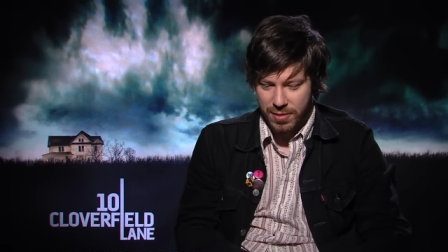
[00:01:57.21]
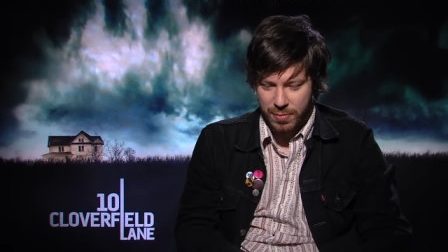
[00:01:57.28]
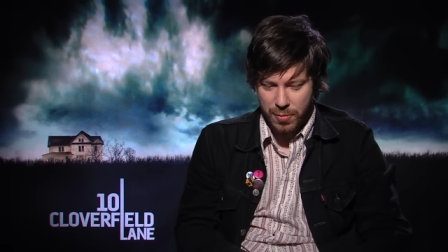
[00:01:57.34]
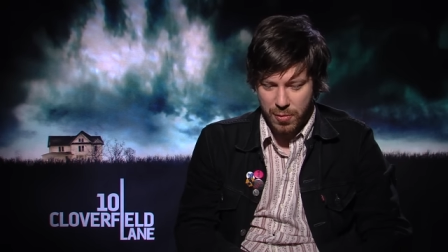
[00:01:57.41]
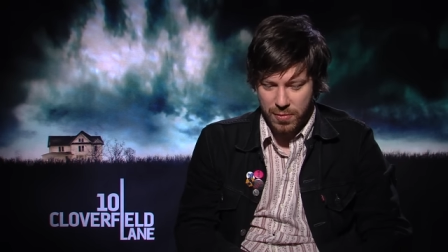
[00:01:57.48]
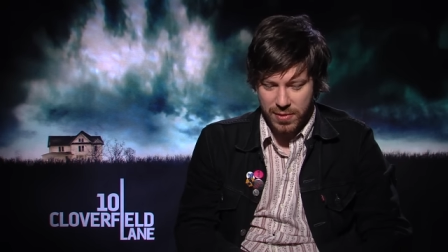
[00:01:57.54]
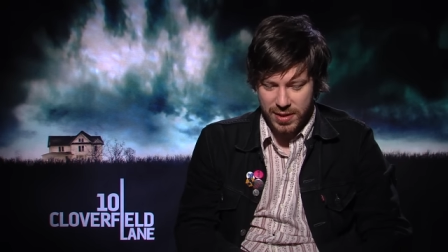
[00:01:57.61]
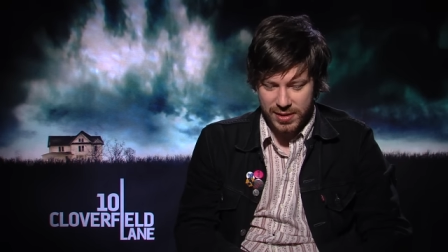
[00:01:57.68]

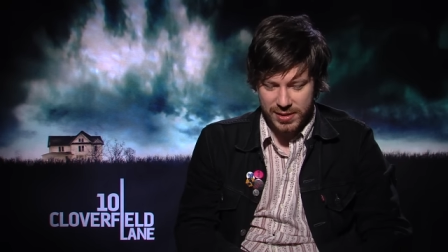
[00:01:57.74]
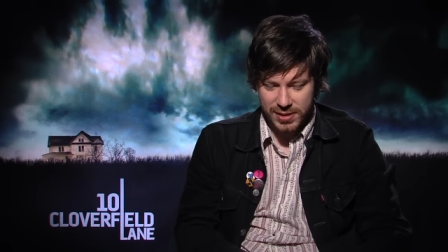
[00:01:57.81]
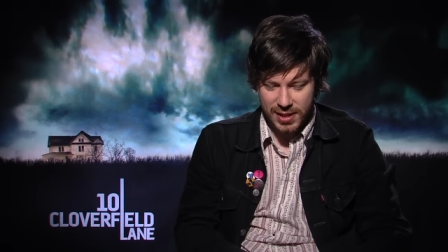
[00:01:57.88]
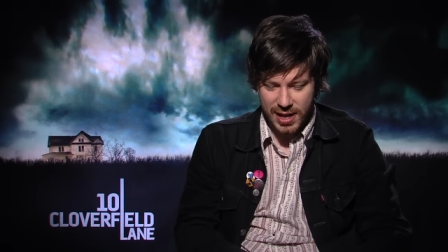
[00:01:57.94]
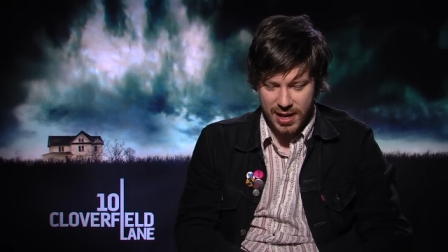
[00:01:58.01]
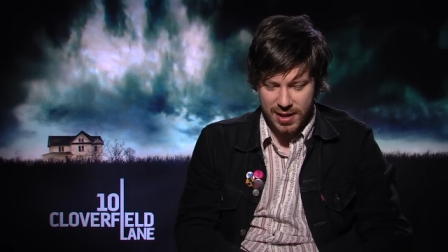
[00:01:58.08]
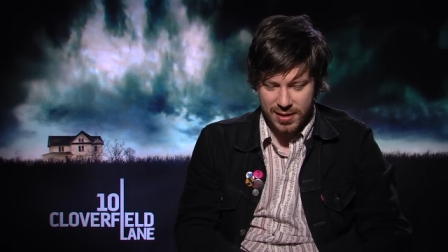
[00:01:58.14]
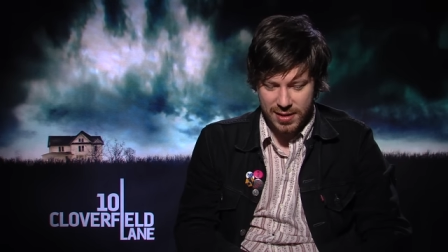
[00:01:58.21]
movies,
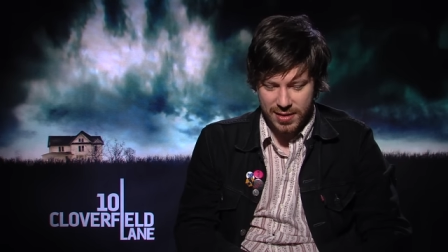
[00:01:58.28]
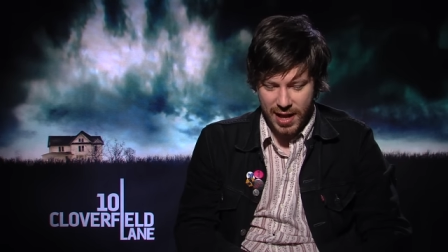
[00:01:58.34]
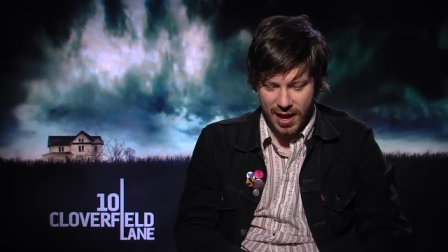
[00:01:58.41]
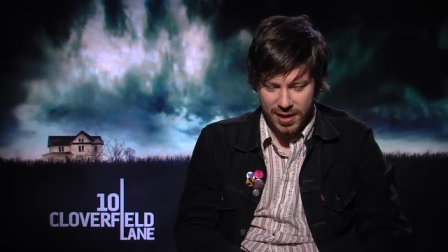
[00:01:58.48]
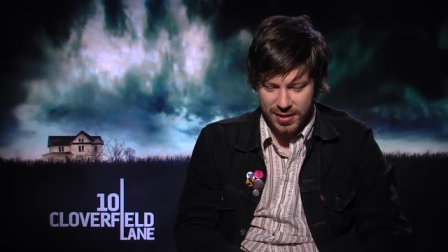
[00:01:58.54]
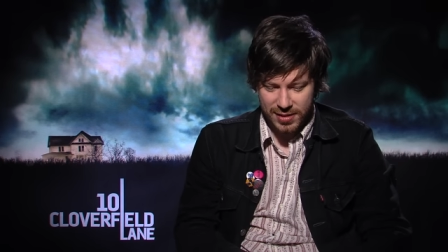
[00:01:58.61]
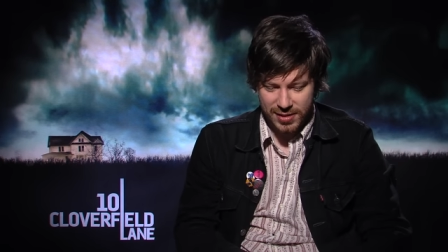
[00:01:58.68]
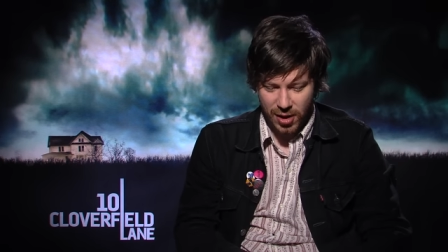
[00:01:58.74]
and
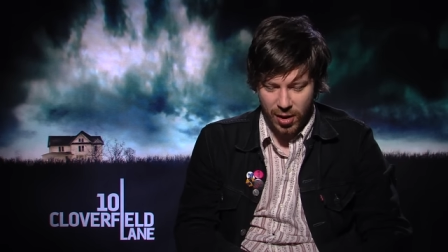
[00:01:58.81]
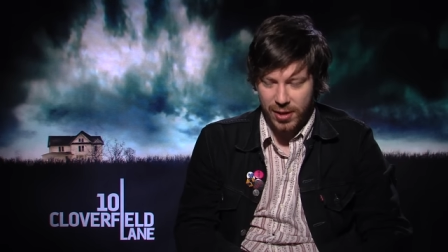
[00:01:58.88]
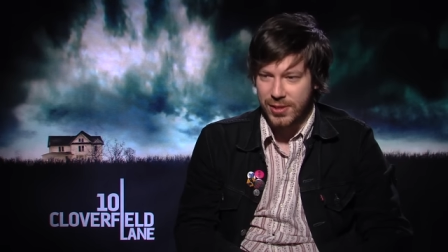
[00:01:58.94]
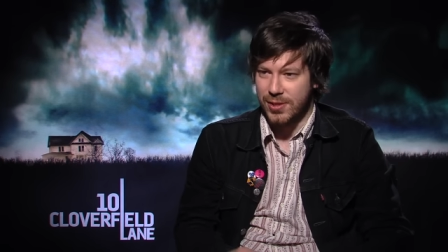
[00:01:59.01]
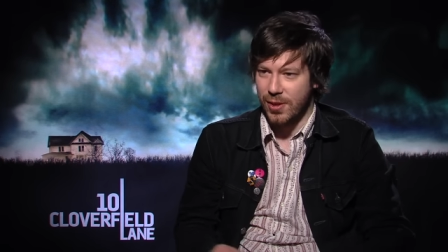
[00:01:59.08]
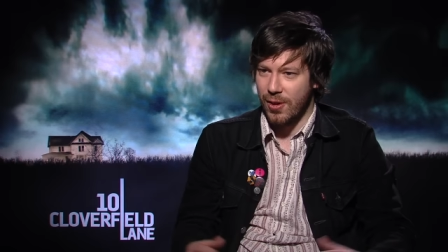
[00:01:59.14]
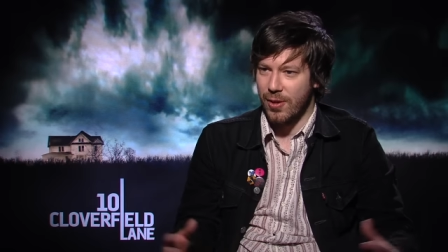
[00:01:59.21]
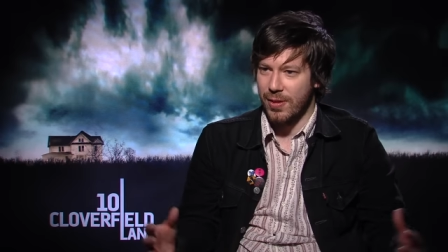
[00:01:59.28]
that is
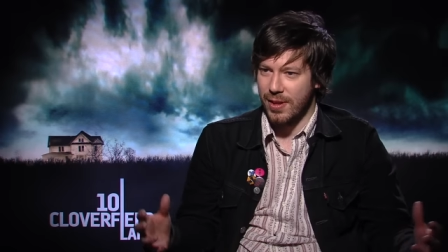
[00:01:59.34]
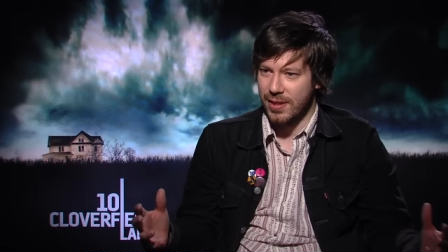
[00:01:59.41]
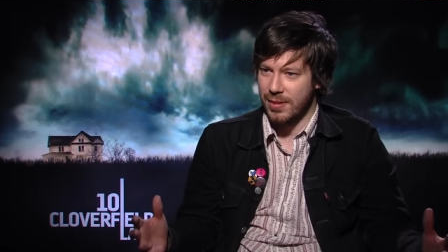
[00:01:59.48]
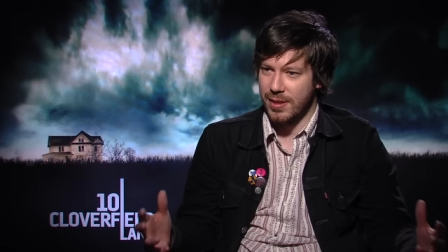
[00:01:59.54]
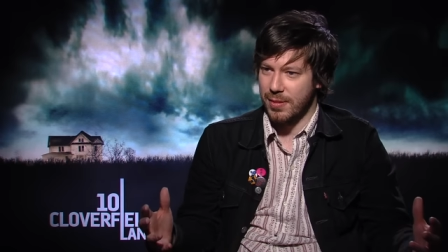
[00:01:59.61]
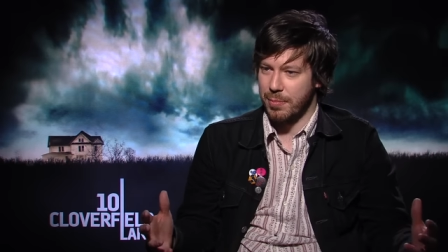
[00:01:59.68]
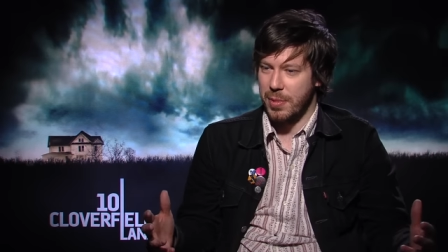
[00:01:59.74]
also is,